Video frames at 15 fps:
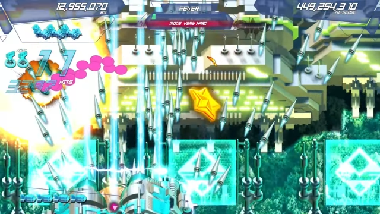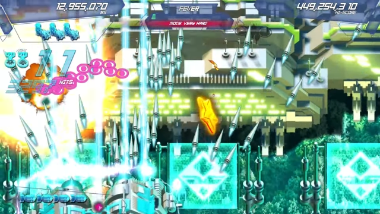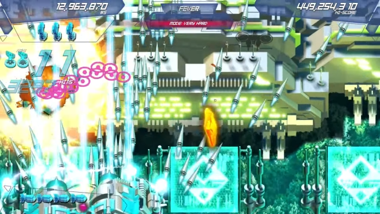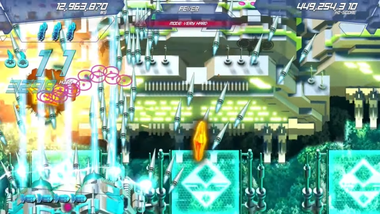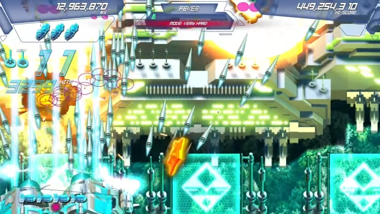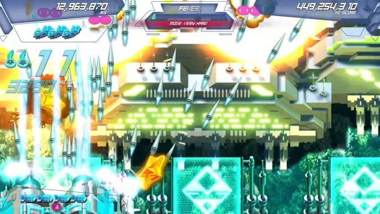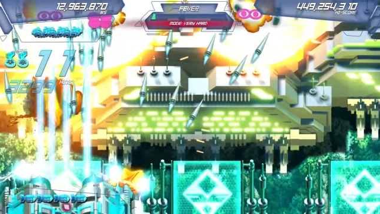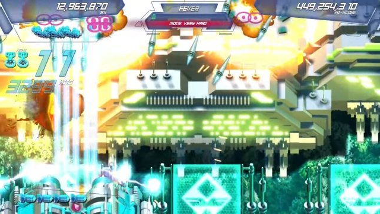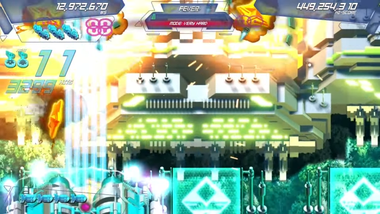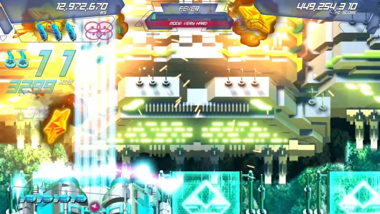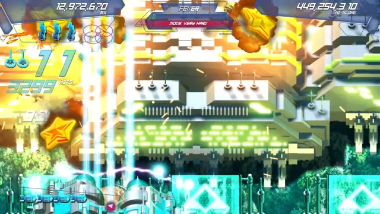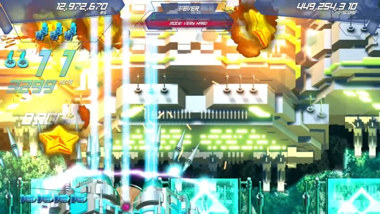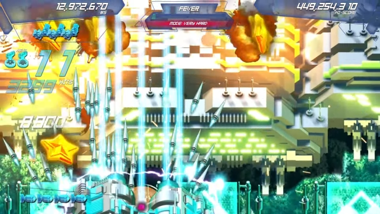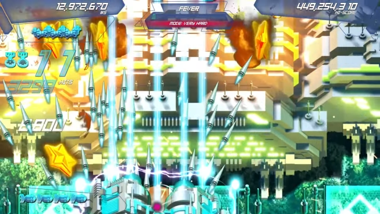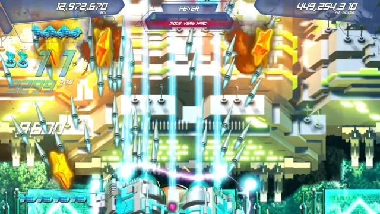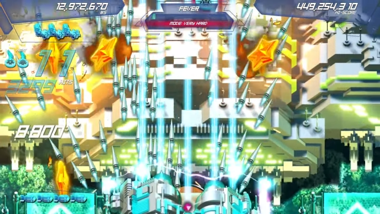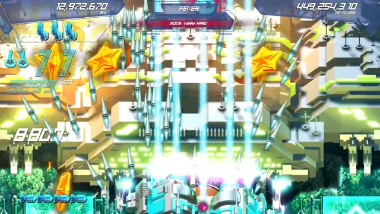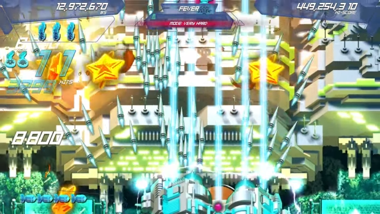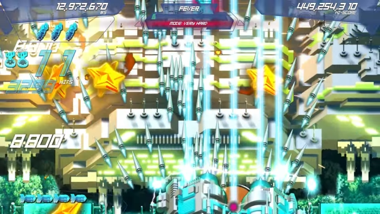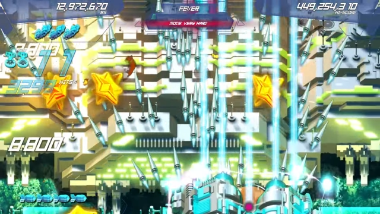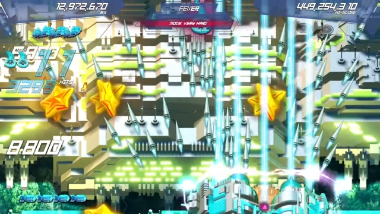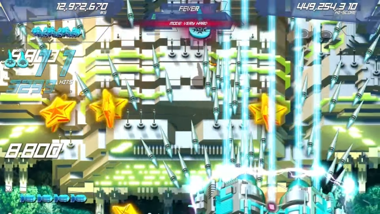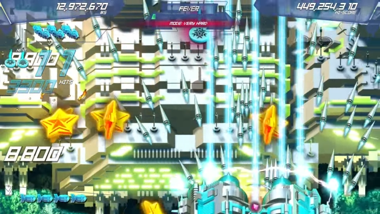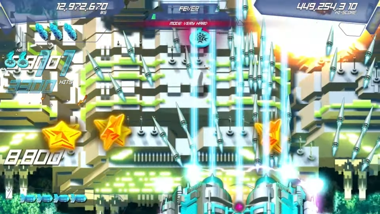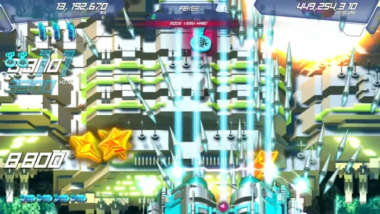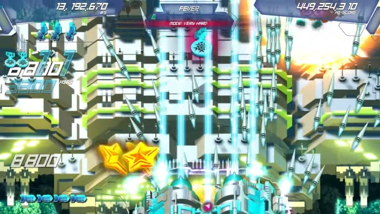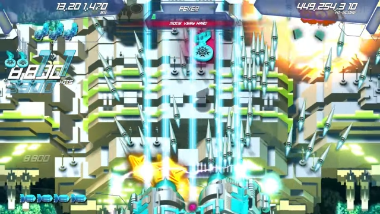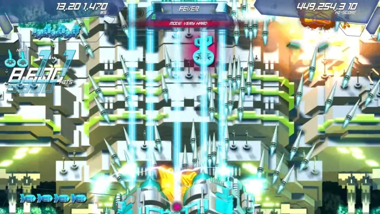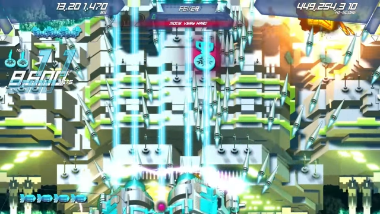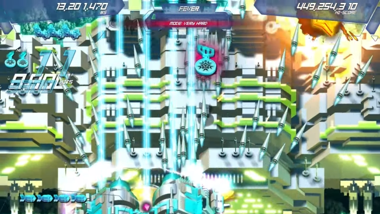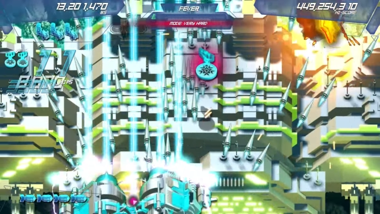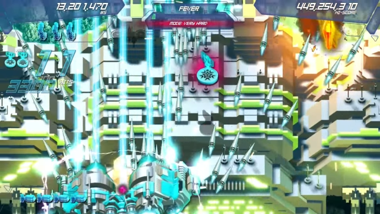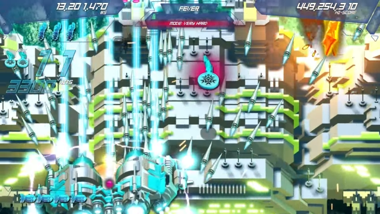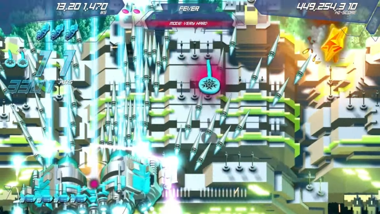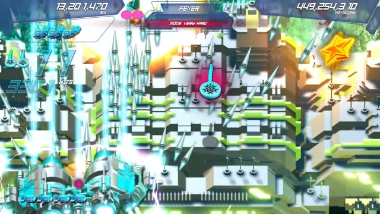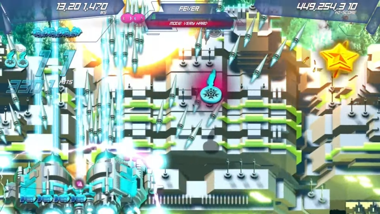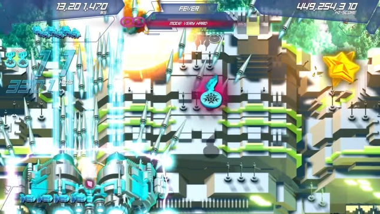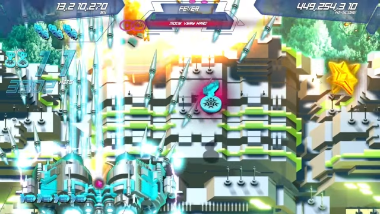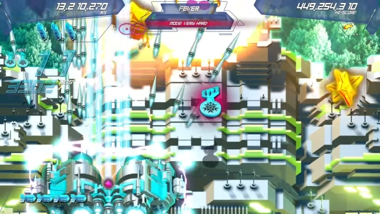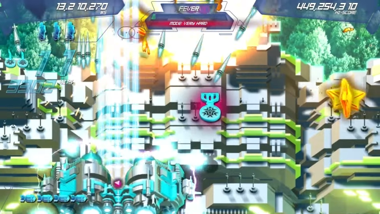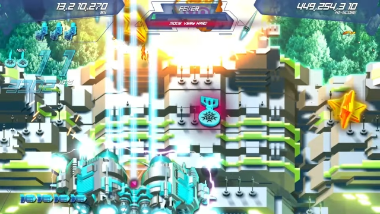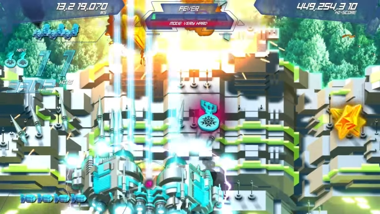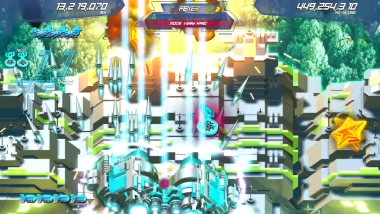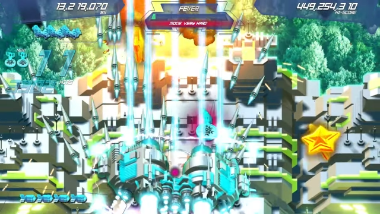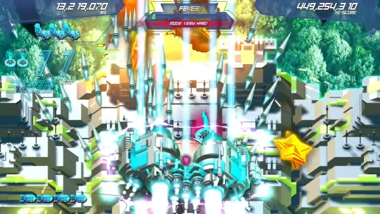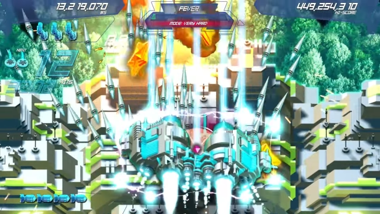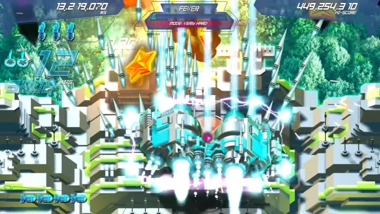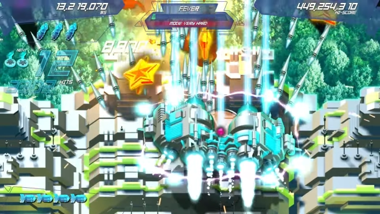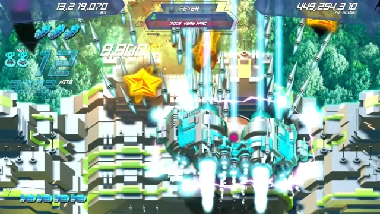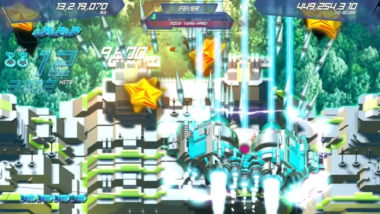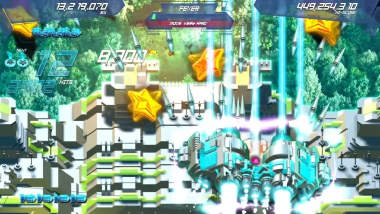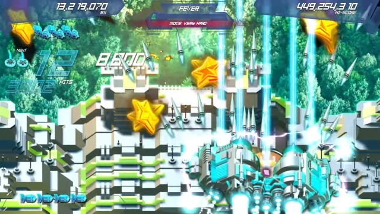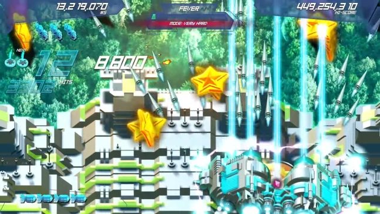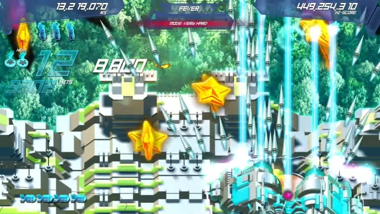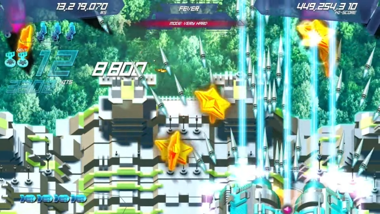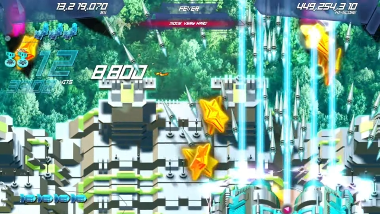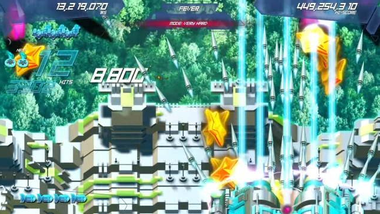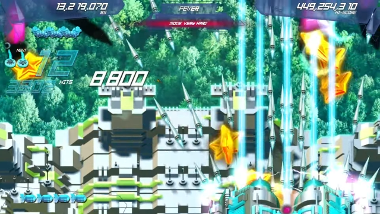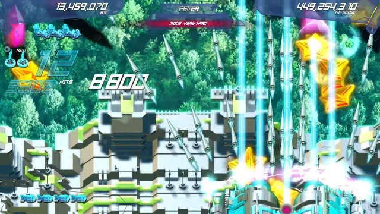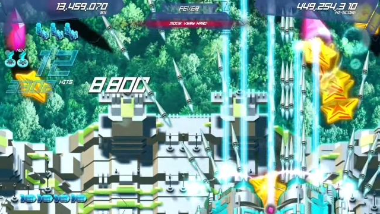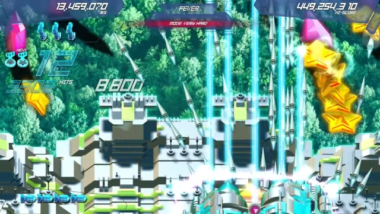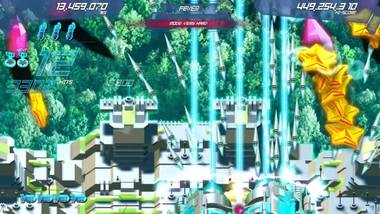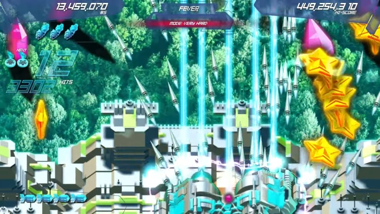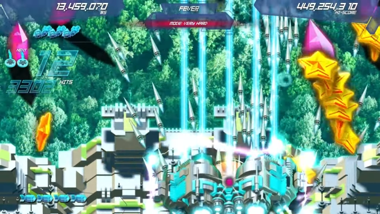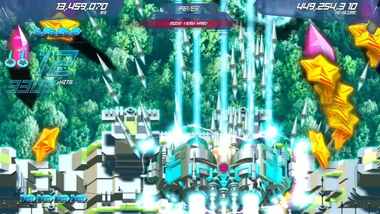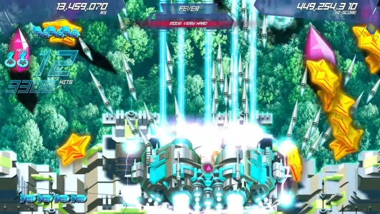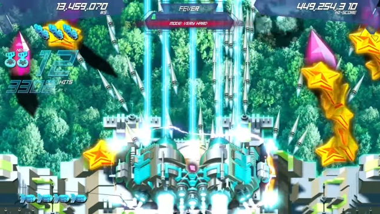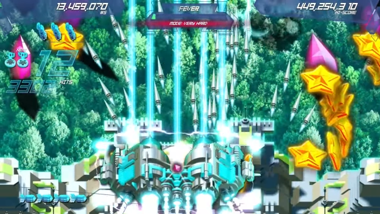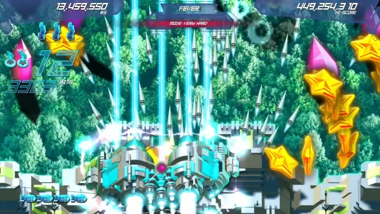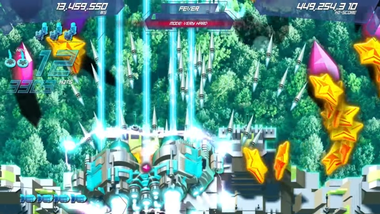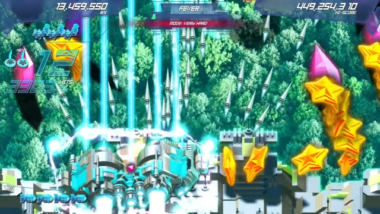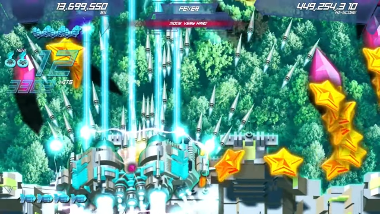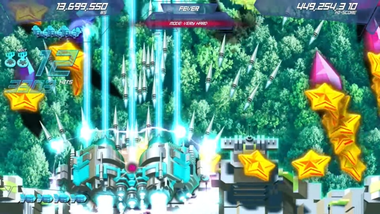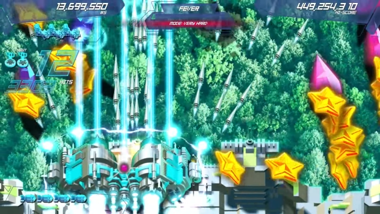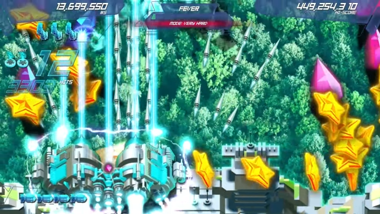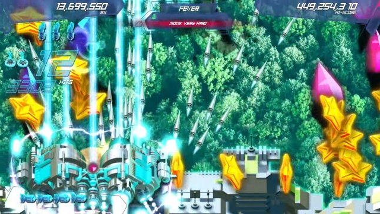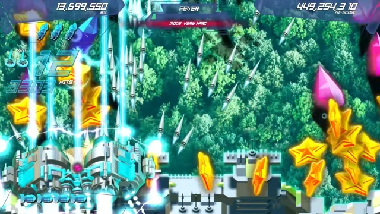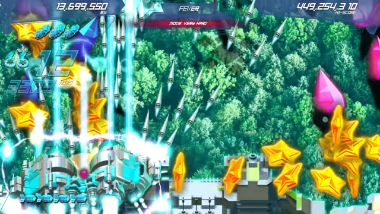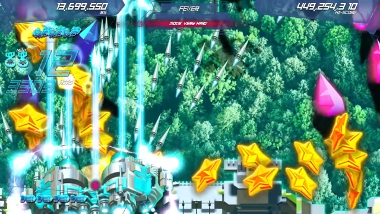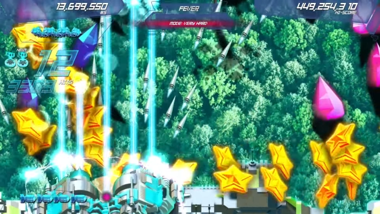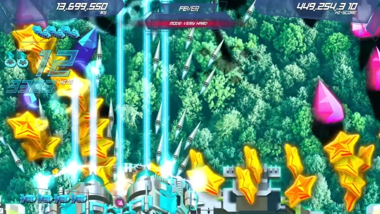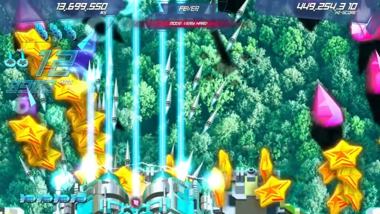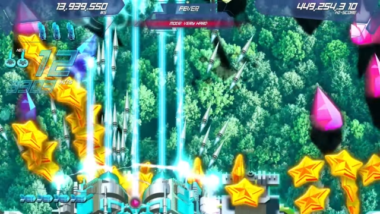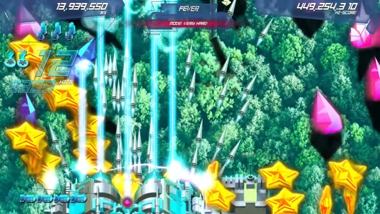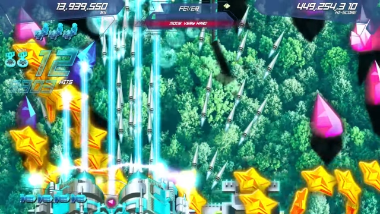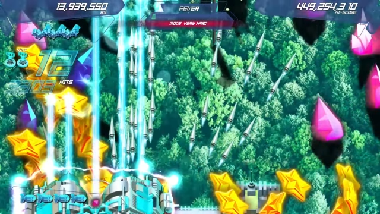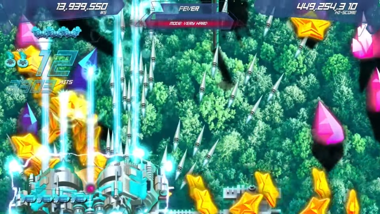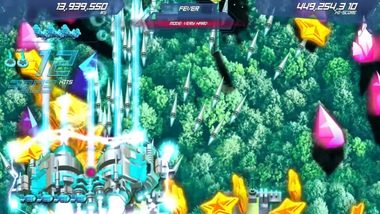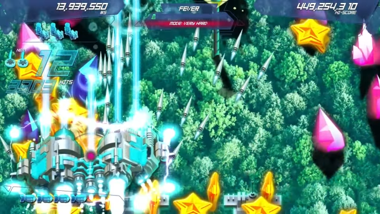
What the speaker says: [unreadable: no face in view]